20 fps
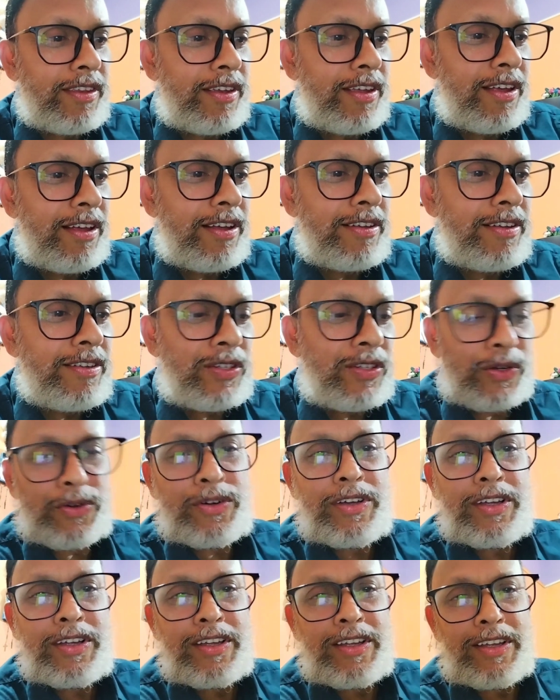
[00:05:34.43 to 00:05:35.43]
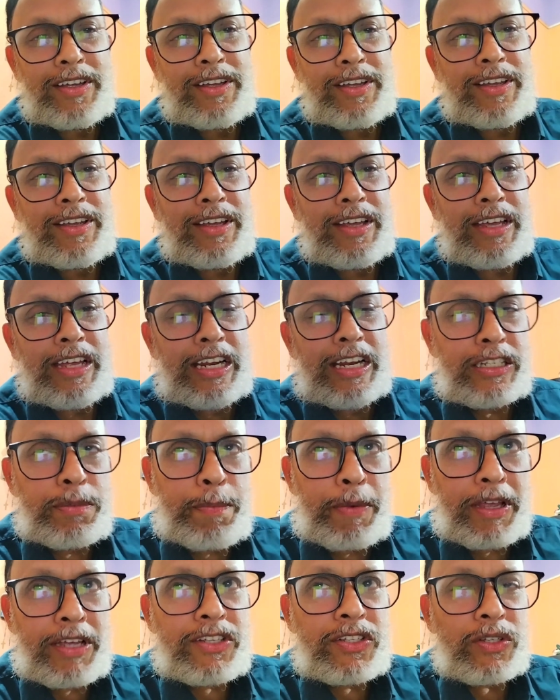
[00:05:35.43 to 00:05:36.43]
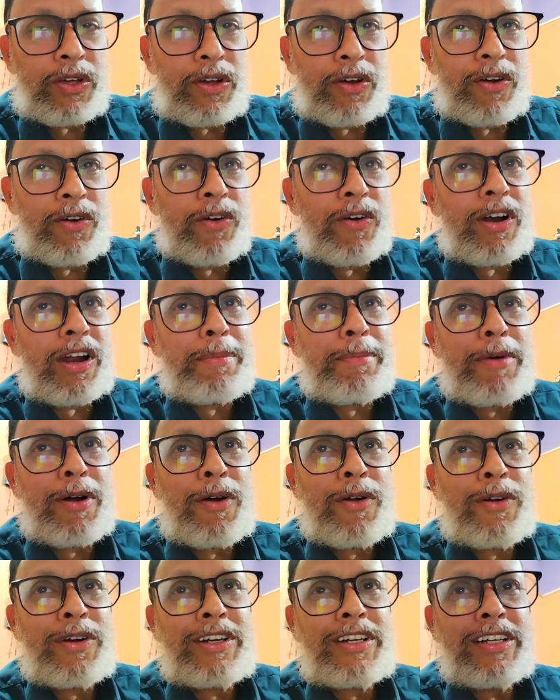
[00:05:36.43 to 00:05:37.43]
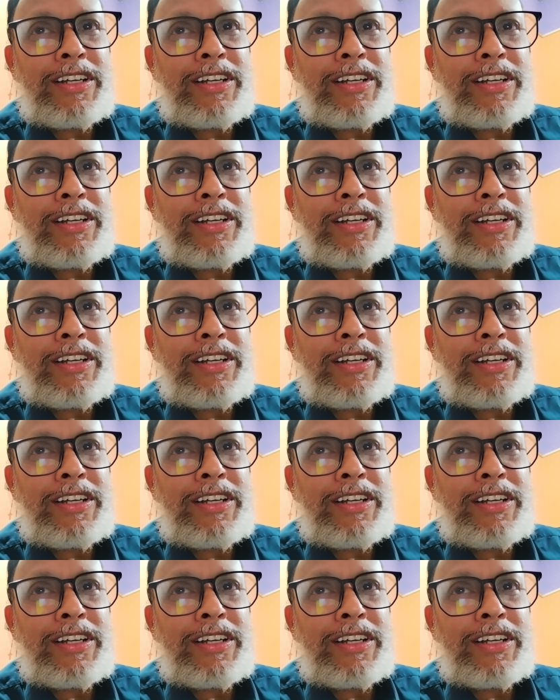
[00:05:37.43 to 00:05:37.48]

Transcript: So it speaks all about